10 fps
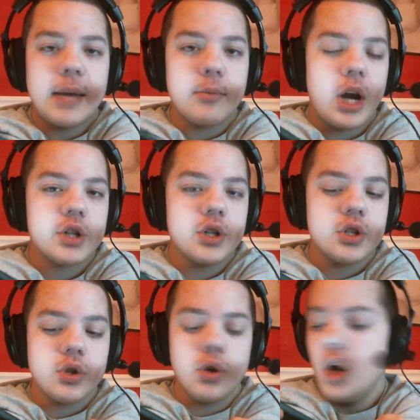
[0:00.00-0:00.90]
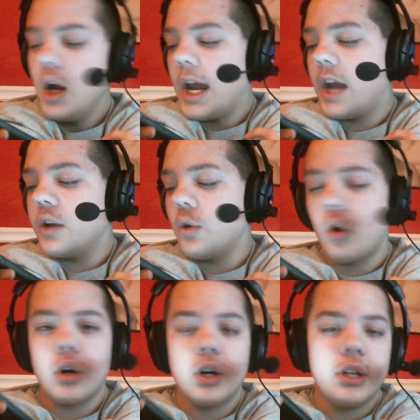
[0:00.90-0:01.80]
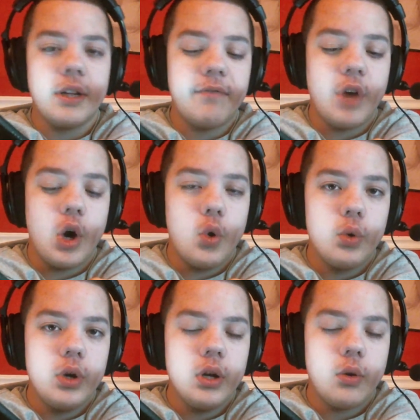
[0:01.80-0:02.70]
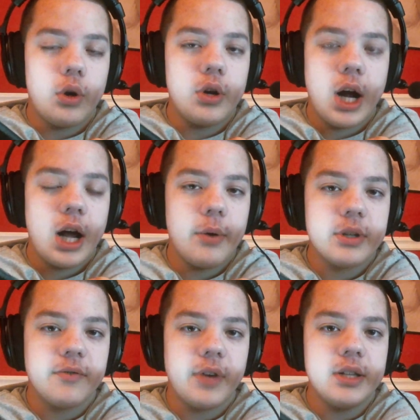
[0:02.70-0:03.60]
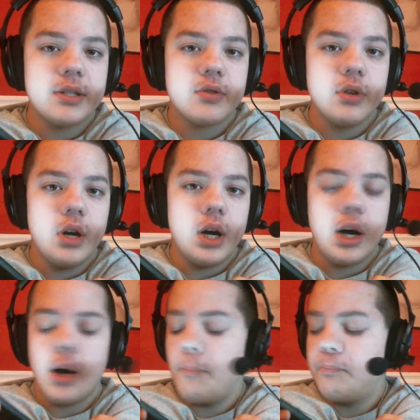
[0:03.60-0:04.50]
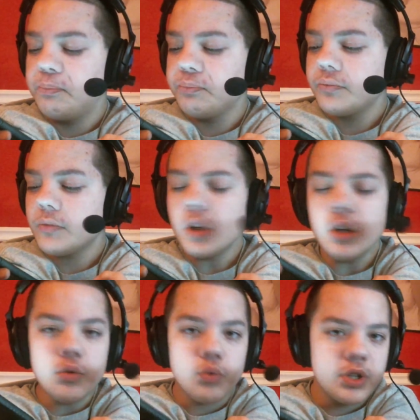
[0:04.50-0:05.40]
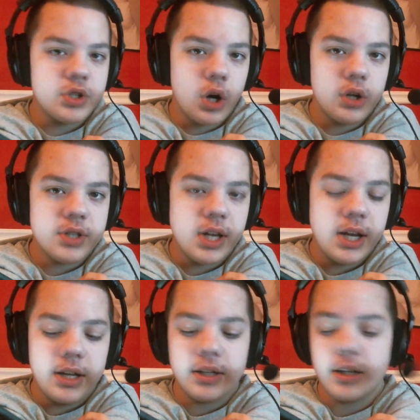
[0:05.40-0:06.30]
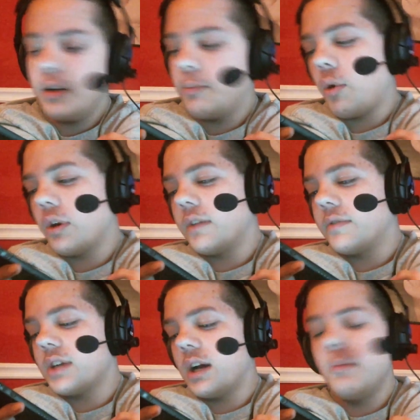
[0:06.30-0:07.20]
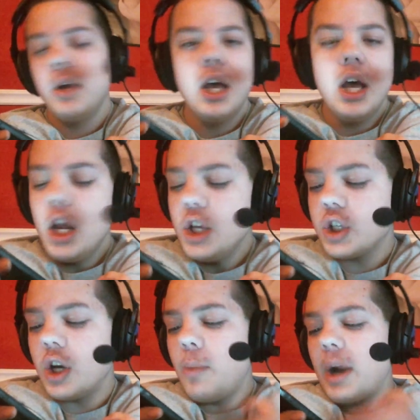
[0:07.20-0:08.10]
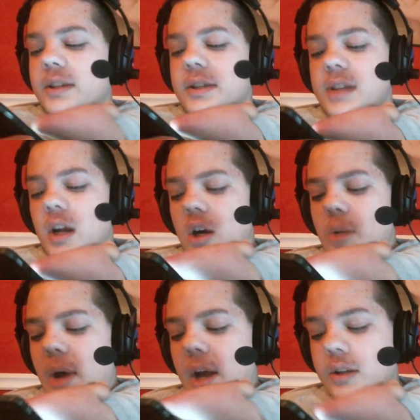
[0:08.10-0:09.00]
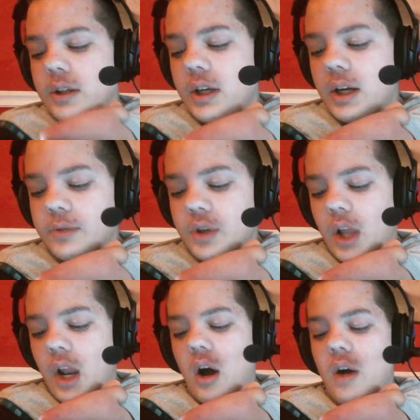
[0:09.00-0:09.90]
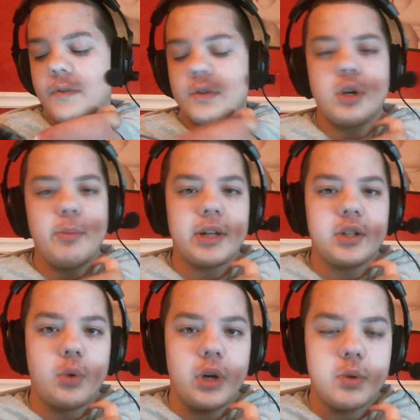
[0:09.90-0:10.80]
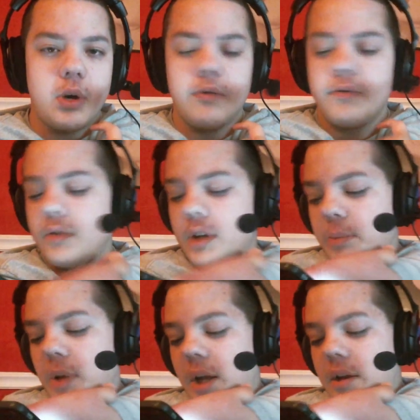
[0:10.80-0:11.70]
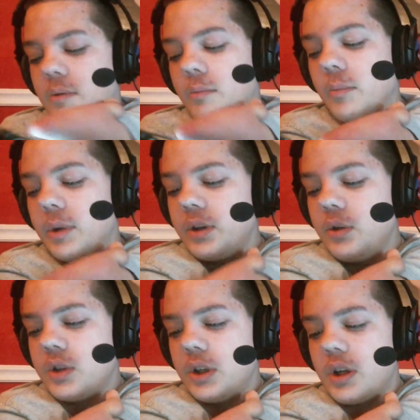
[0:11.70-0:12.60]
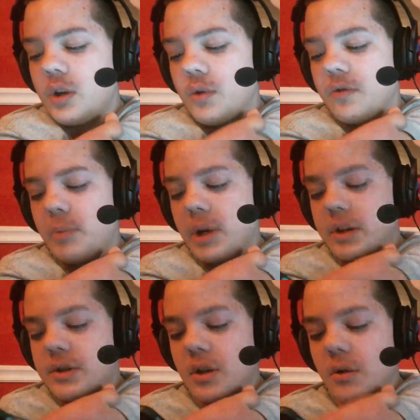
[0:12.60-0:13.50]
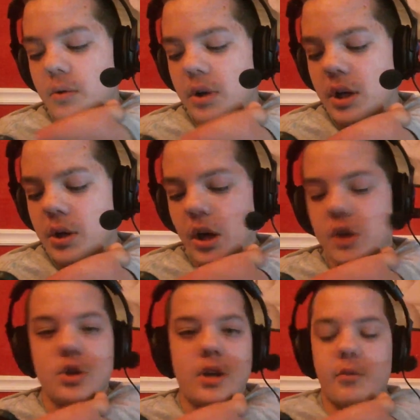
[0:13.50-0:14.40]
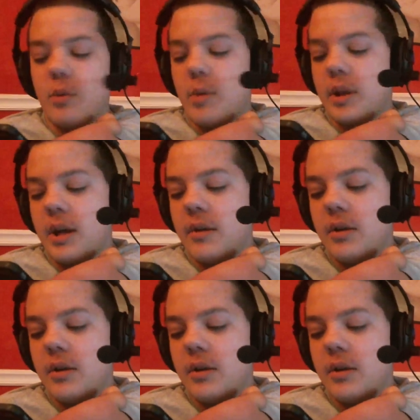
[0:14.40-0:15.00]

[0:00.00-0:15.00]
crashes, and or the phone or your iOS device um, restarts at any point given time, just go back to set automatically and turn that off and set it back to 2012 and play it. But usually it doesn't do it for me, so you guys shouldn't have to worry about that.